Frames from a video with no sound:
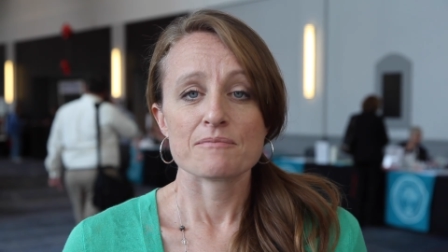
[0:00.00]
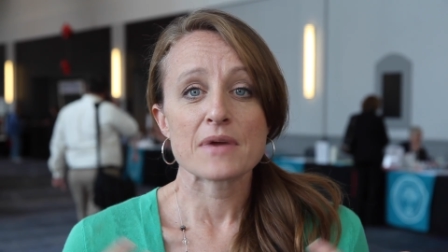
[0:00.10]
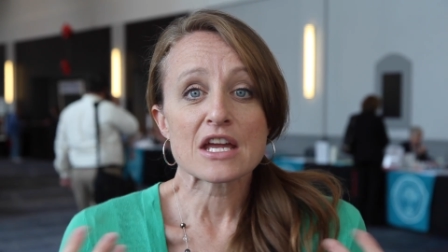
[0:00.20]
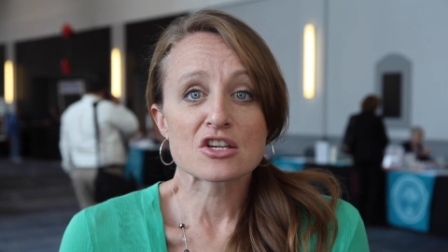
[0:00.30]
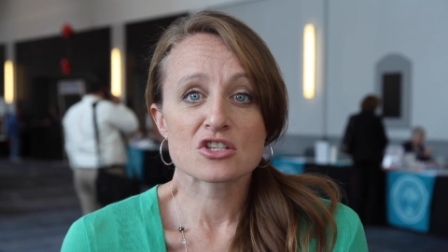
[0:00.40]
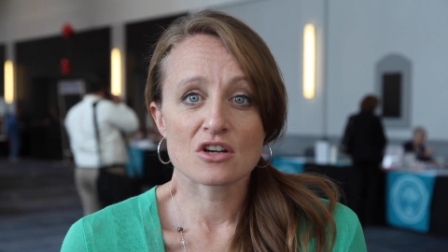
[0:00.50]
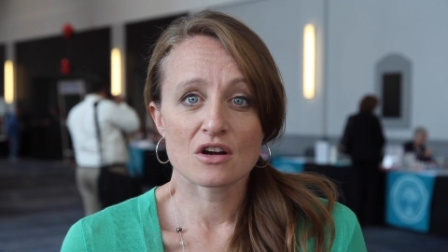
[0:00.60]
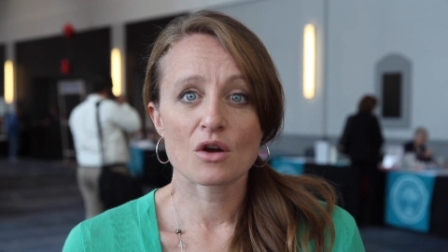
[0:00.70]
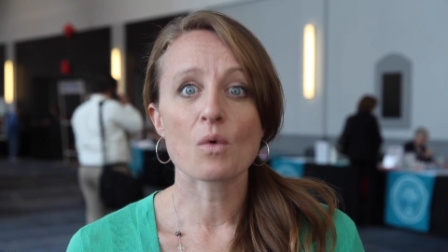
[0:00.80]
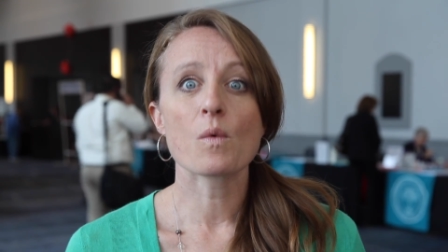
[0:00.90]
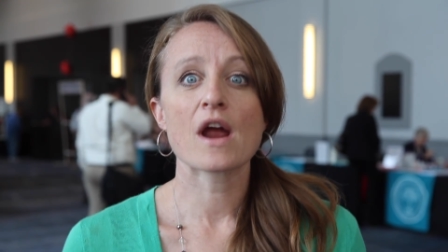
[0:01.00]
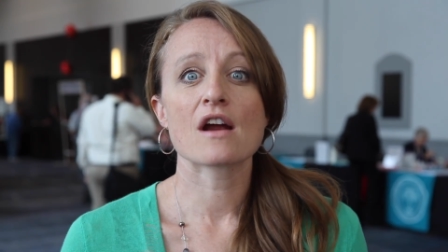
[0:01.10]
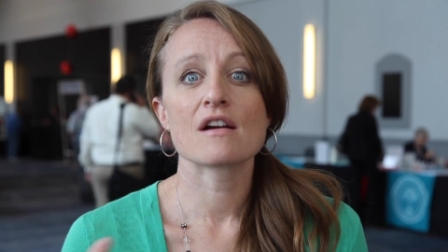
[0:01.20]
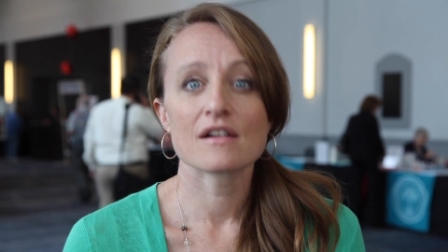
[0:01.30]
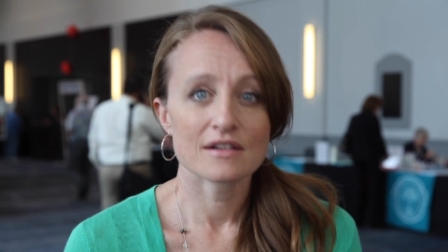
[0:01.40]
picture
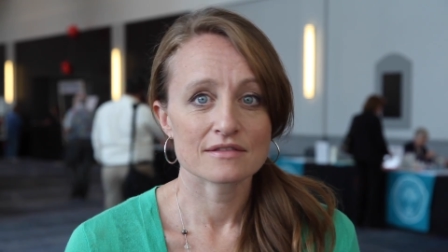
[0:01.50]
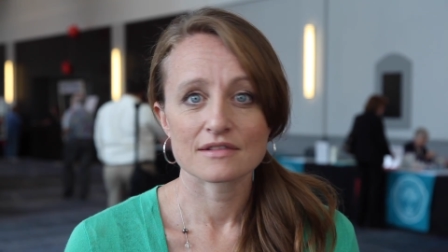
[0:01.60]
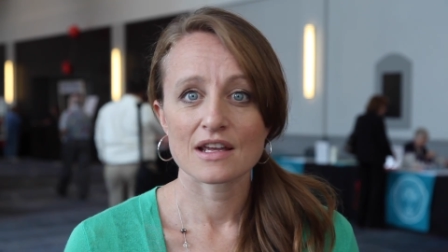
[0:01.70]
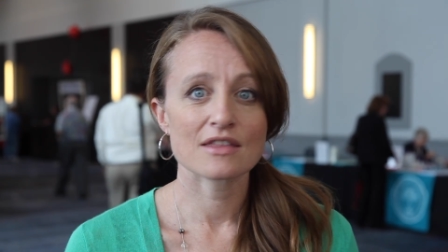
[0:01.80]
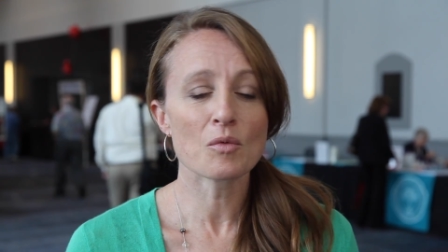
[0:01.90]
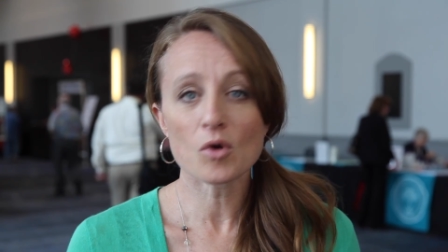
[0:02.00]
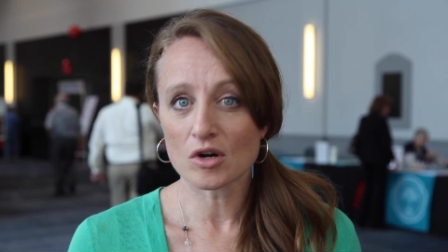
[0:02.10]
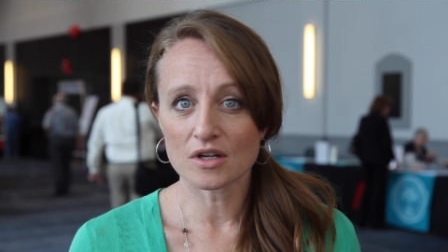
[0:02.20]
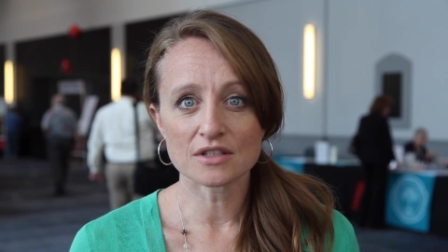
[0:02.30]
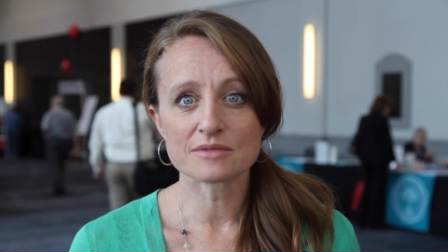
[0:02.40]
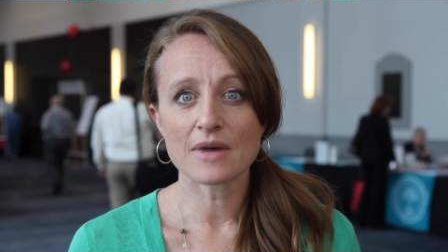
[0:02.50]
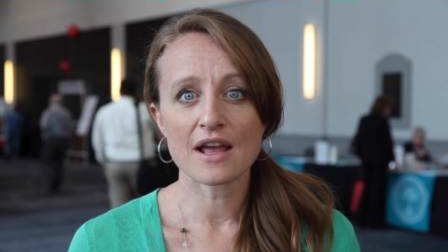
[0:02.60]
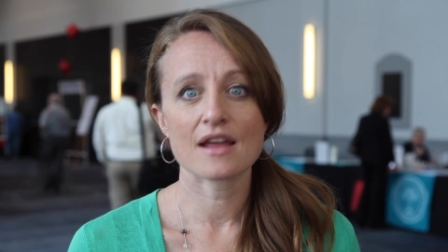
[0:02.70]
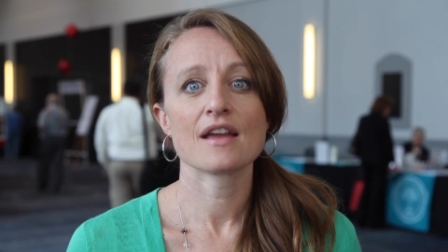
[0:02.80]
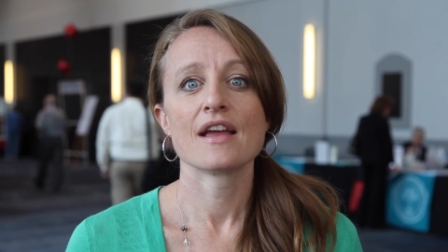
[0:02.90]
where in the world
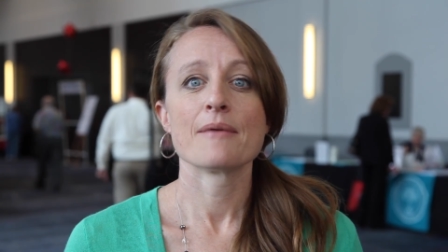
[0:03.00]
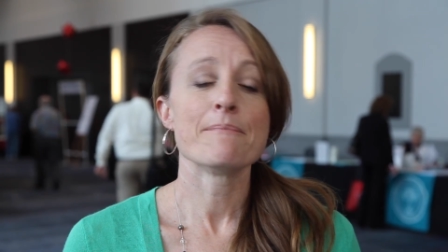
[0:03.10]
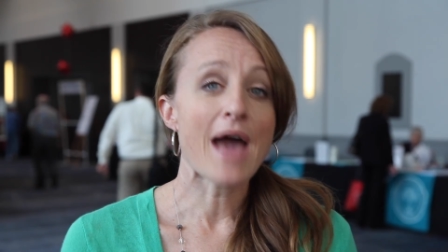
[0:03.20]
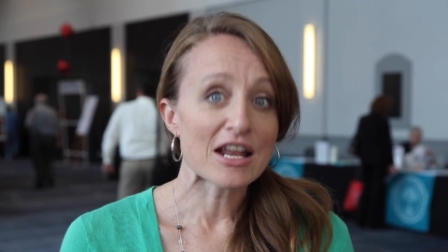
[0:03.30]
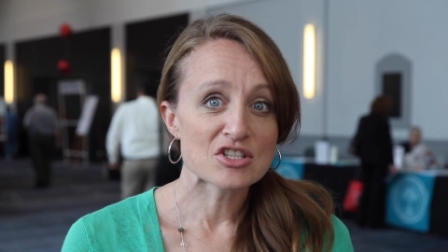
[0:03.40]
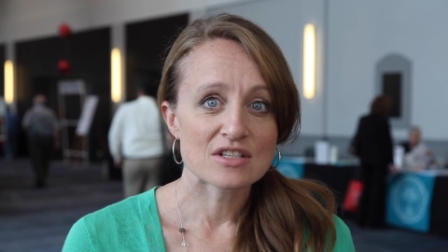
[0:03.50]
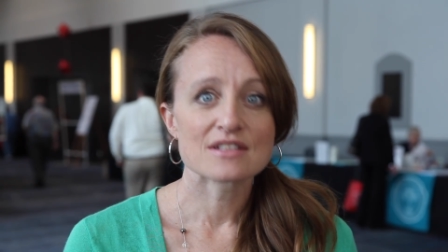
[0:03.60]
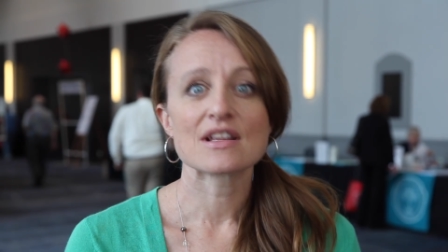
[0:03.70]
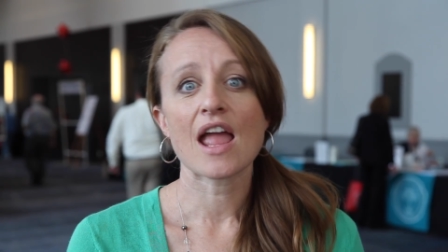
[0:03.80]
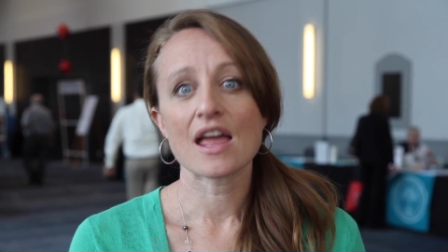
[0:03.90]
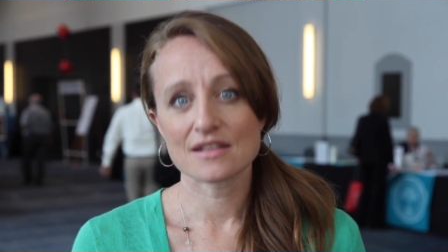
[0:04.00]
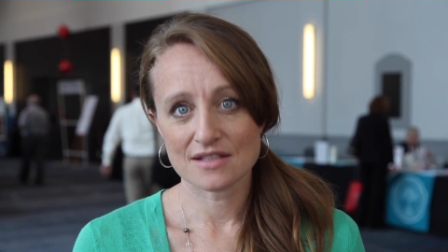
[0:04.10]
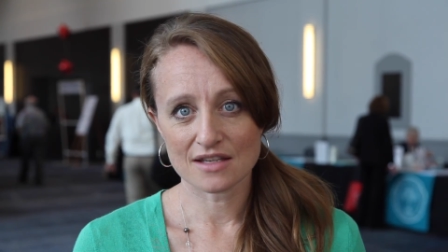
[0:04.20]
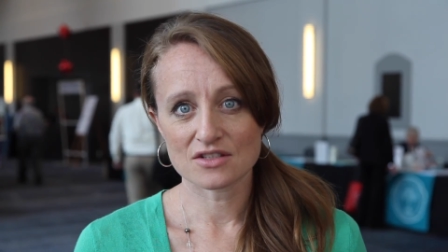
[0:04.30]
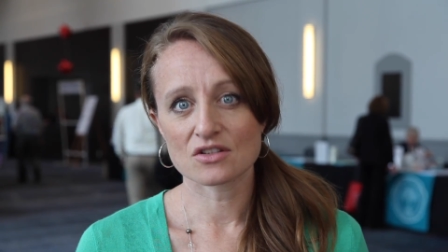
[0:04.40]
my matches'
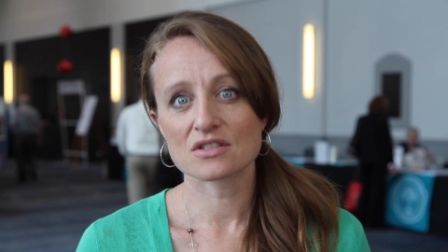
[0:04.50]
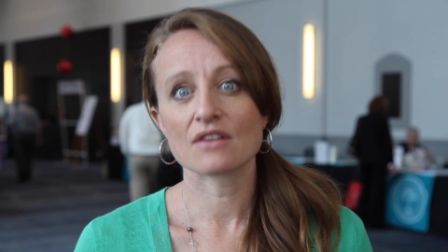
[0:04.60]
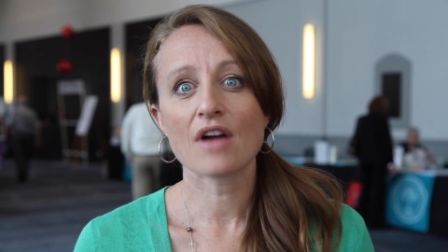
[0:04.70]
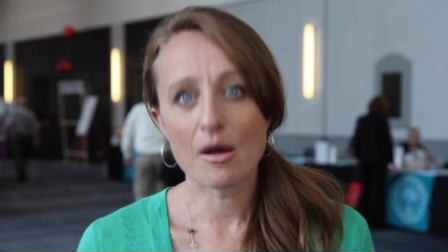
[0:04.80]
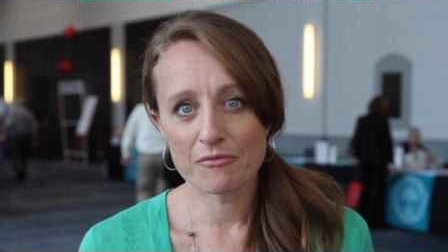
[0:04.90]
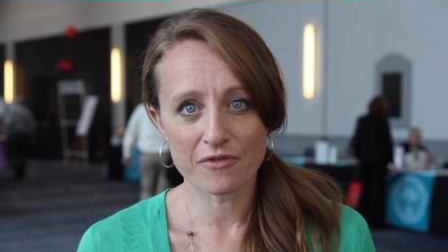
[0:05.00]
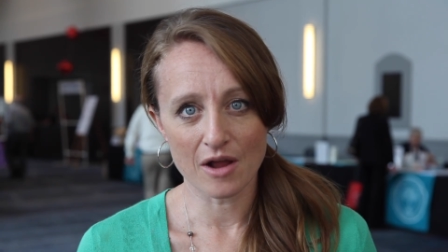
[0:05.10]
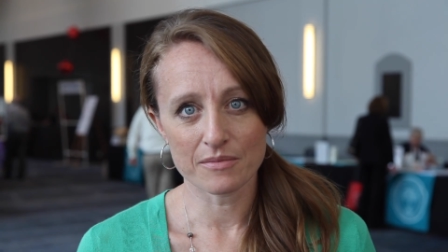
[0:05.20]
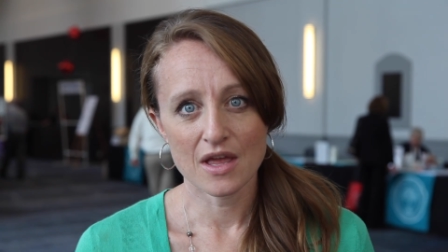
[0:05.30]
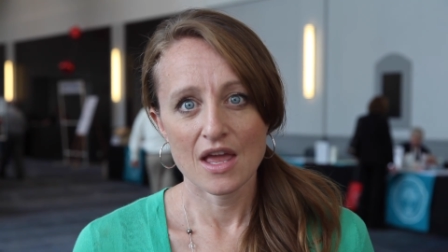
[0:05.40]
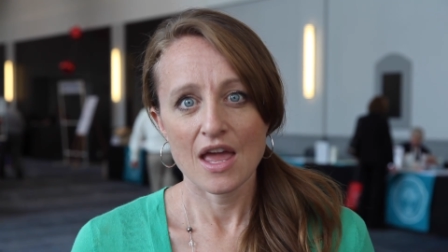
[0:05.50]
ancestors have come from